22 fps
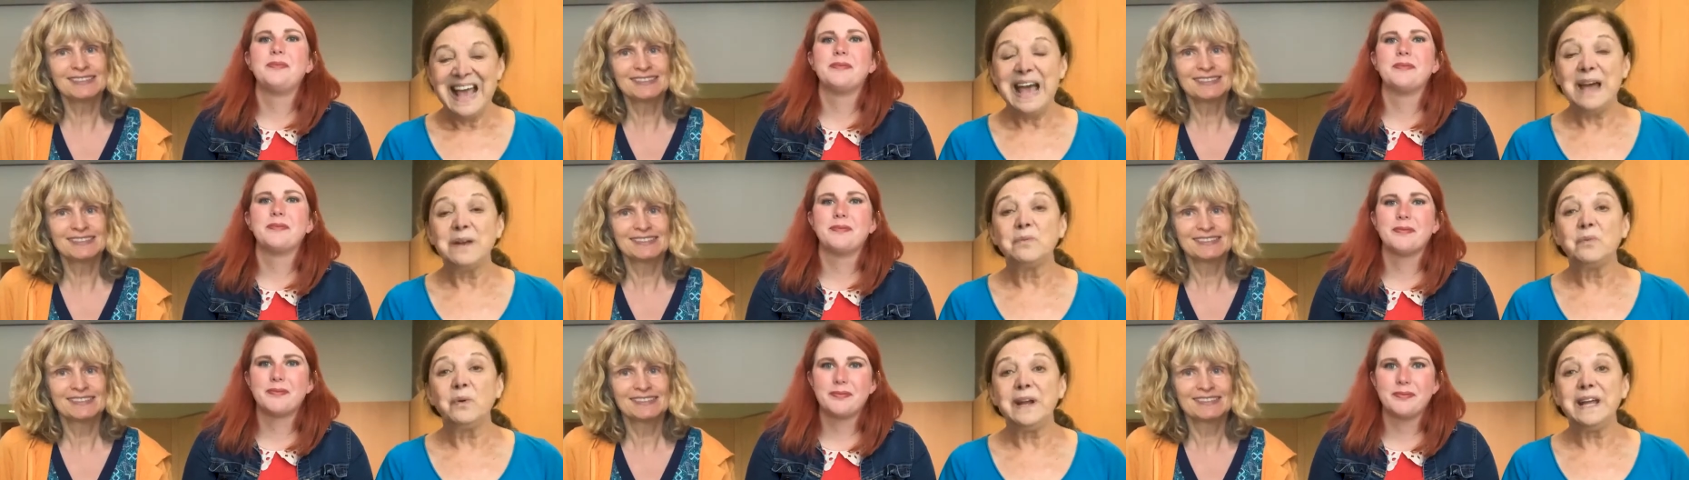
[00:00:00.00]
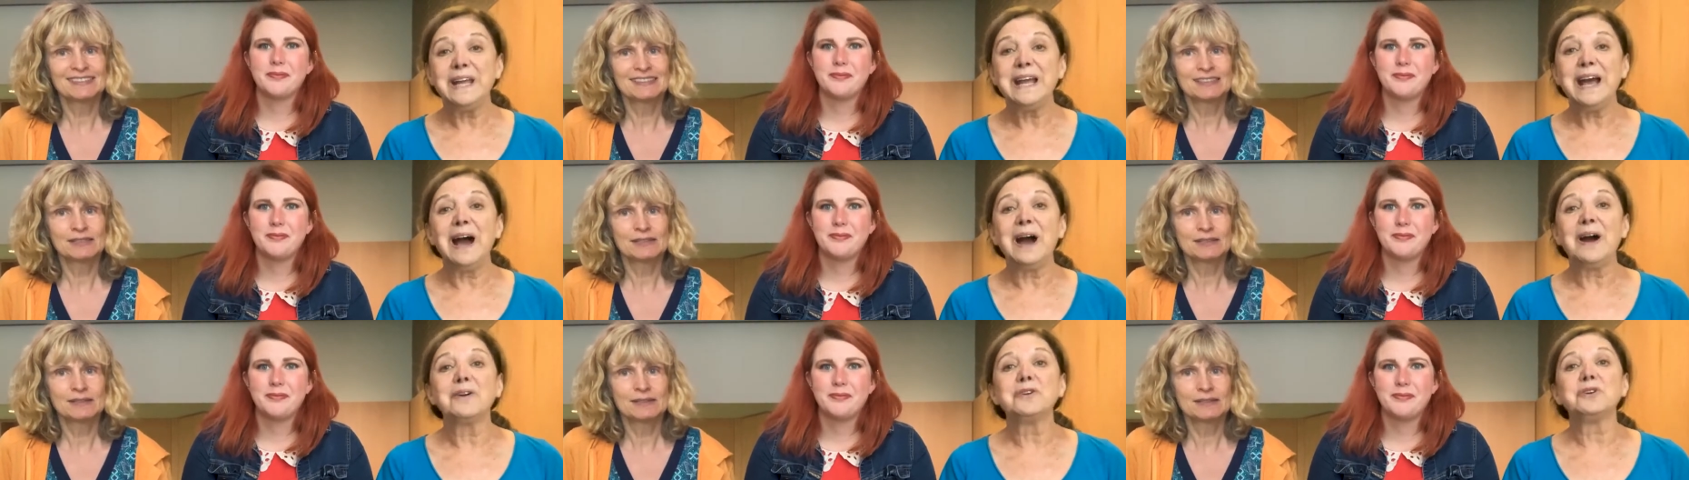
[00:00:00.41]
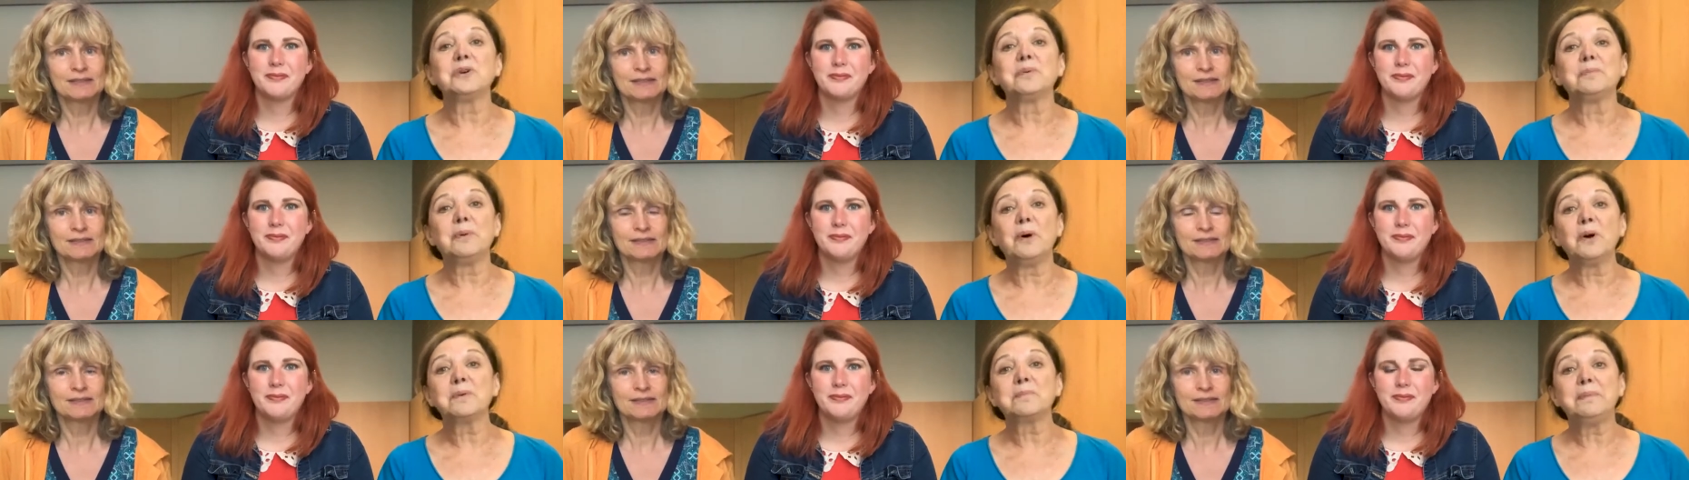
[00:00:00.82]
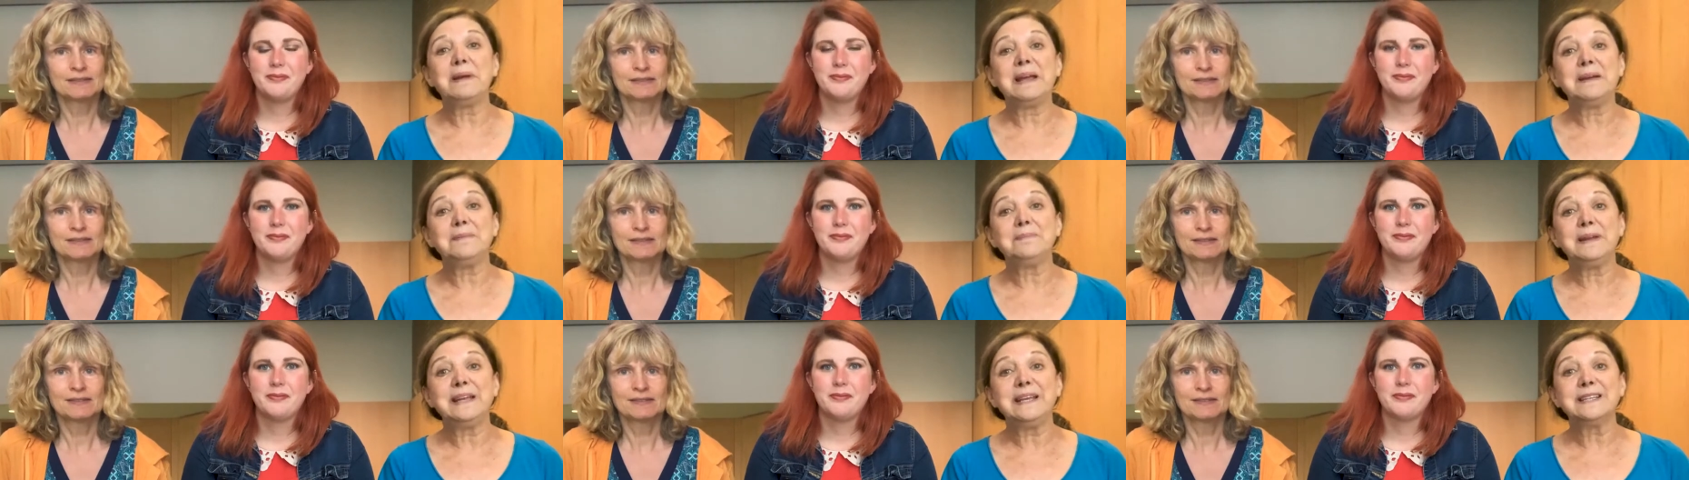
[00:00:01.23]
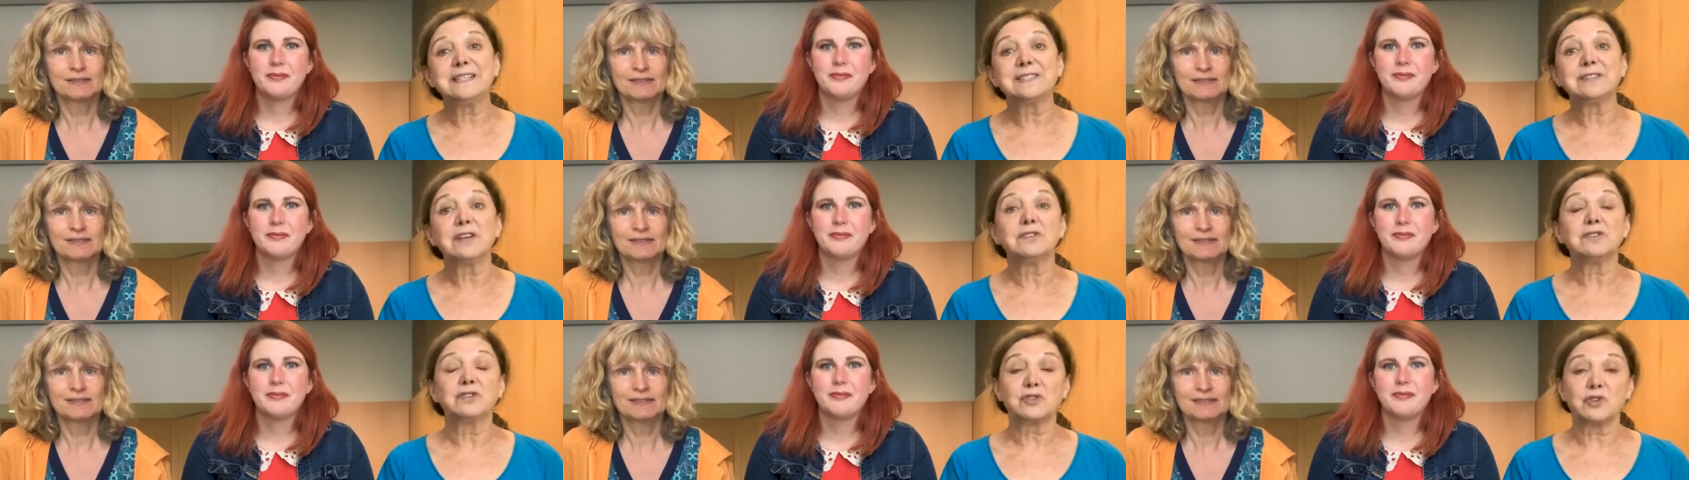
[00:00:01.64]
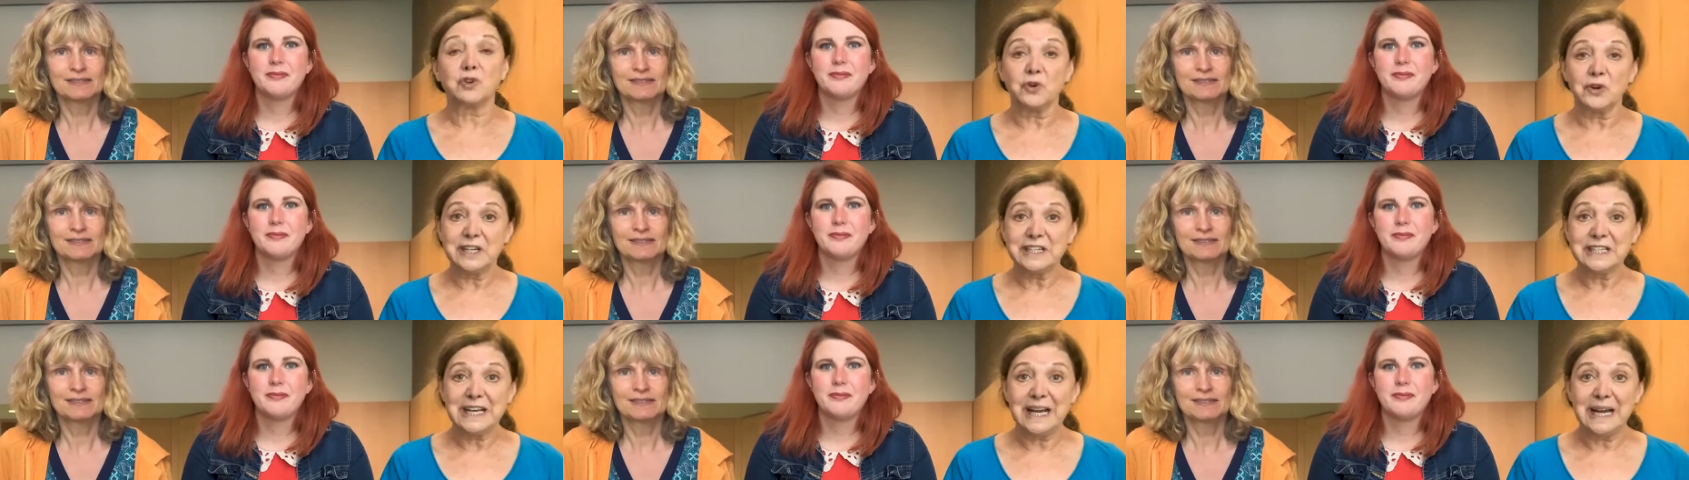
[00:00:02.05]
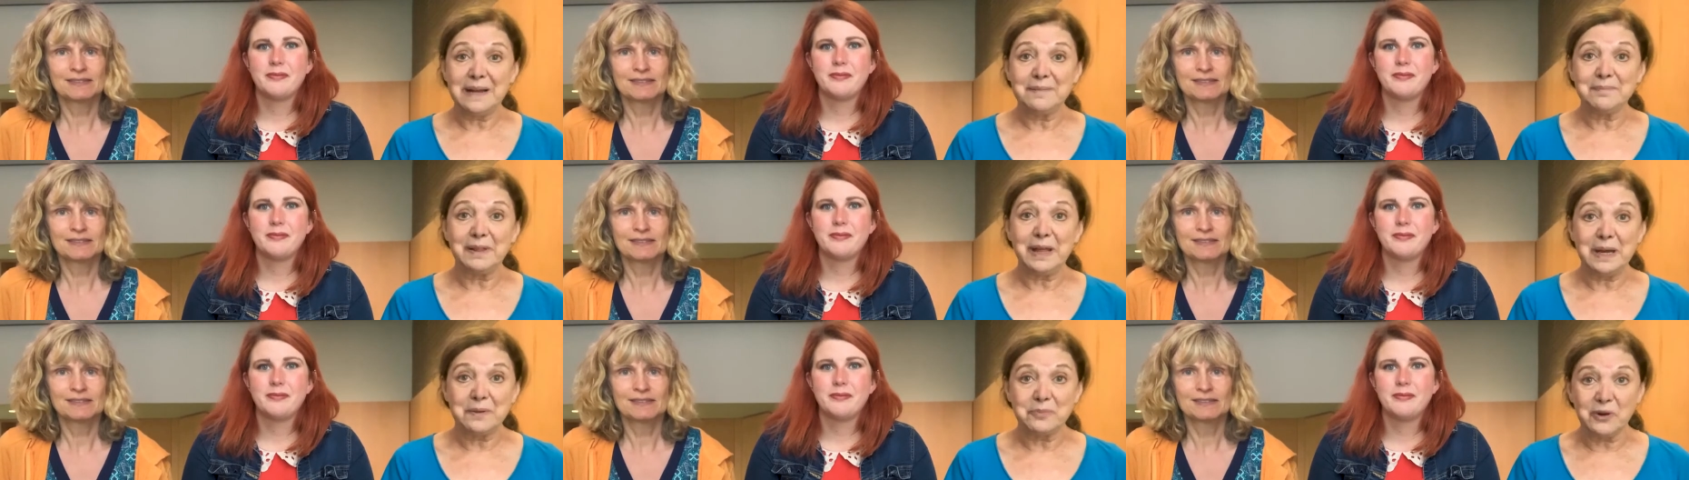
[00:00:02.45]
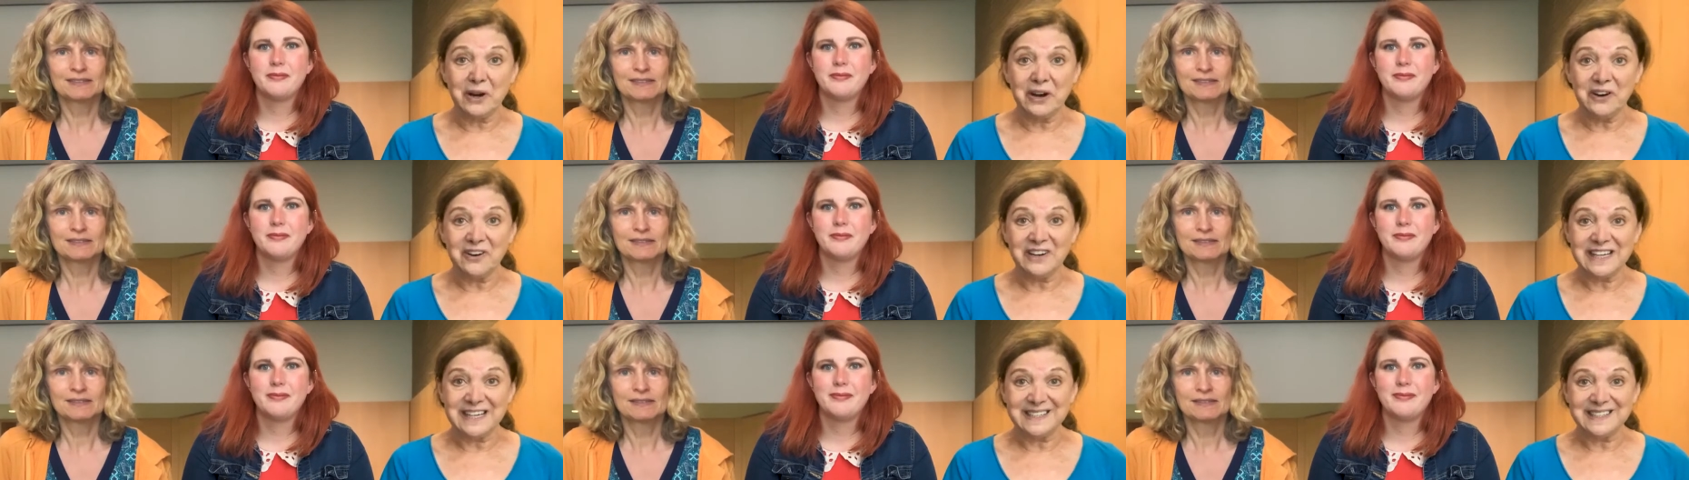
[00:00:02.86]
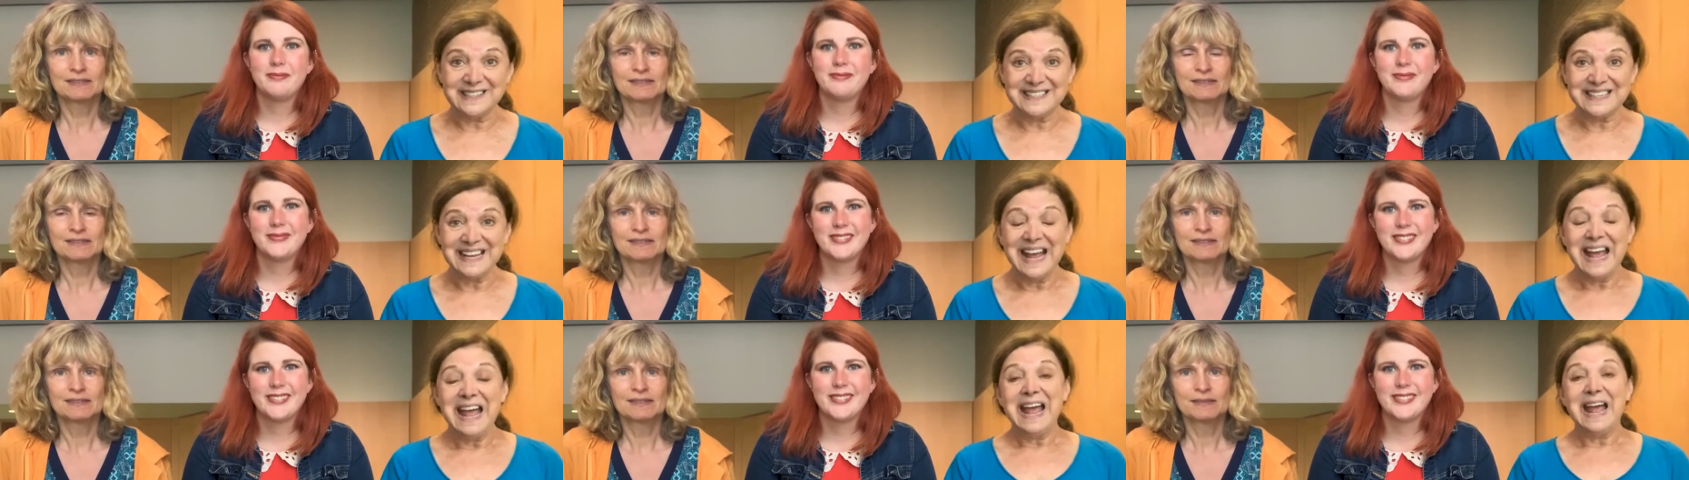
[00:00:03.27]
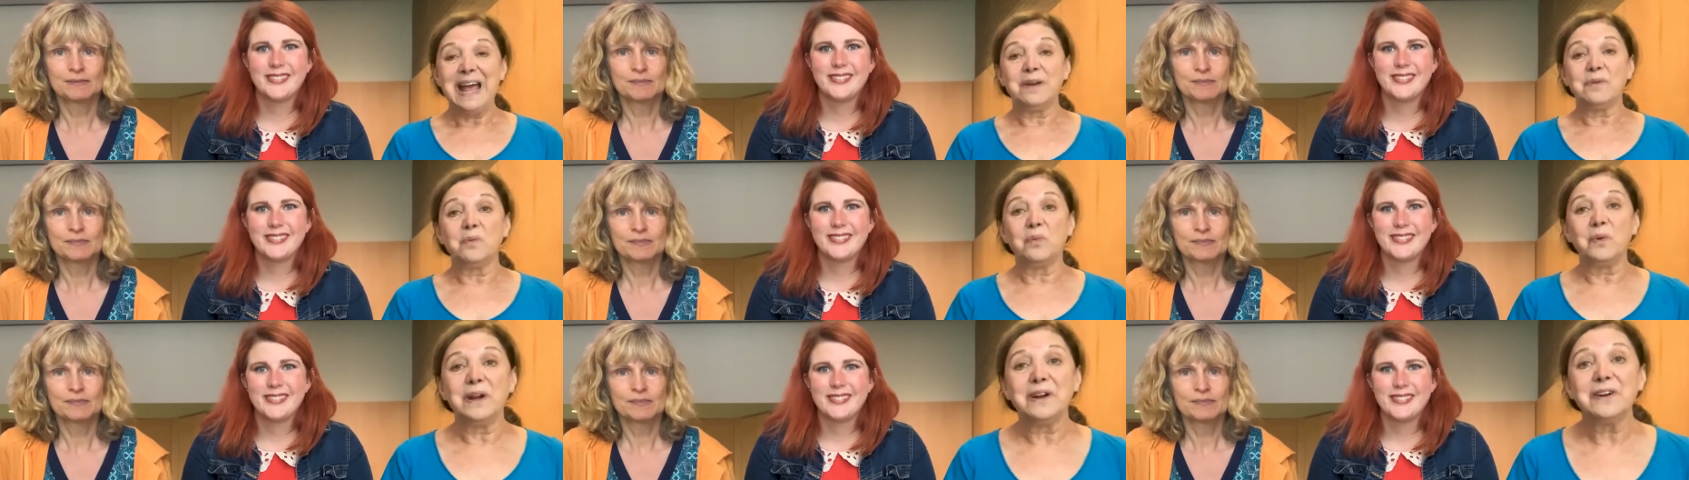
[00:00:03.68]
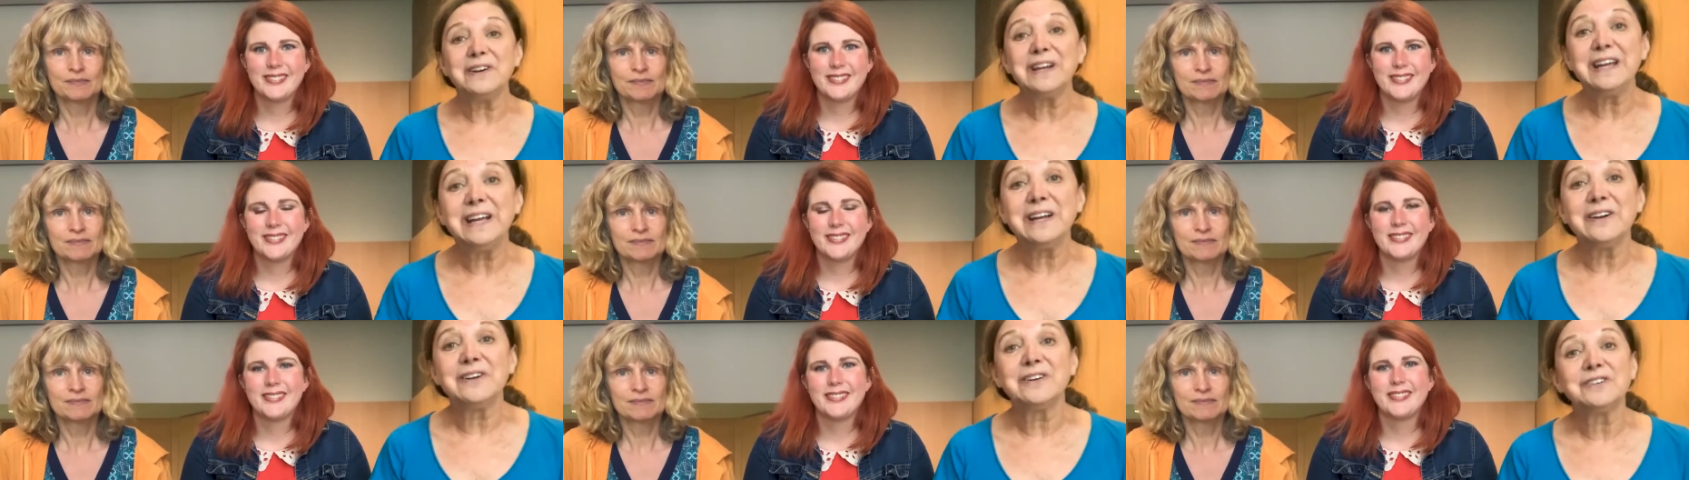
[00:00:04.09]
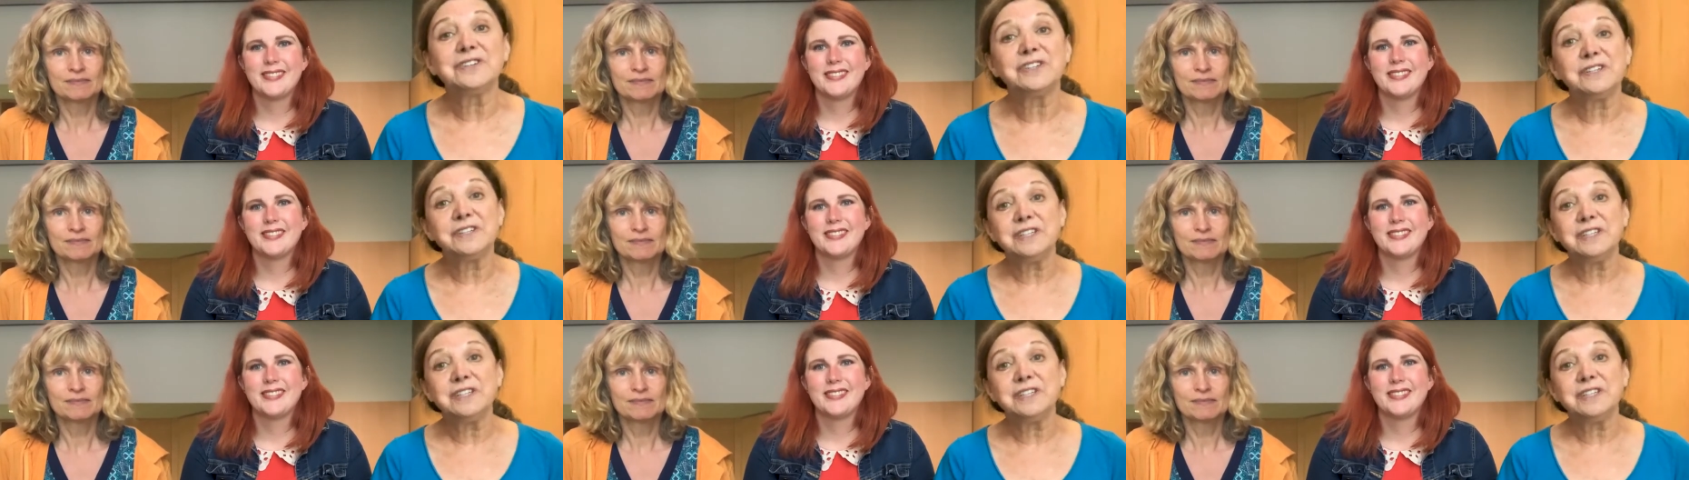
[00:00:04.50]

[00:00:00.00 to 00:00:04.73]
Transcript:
Speaker 1: And we are your Book Babies Storytime Librarians. And we're here to